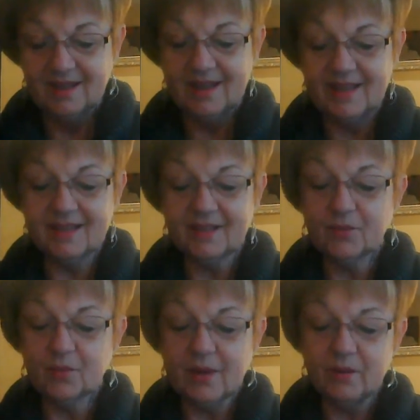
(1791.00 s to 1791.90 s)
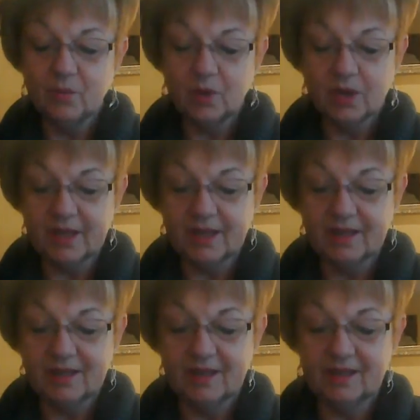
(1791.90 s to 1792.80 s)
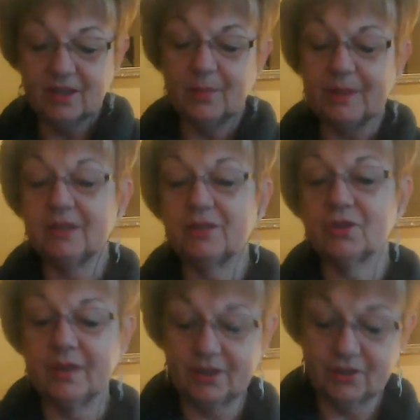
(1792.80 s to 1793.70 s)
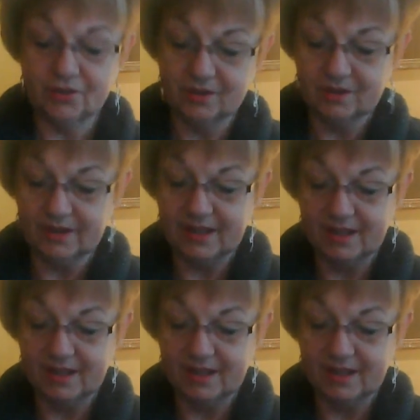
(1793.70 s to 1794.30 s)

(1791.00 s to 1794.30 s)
He's in the rain working, and he's hoping to join us shortly.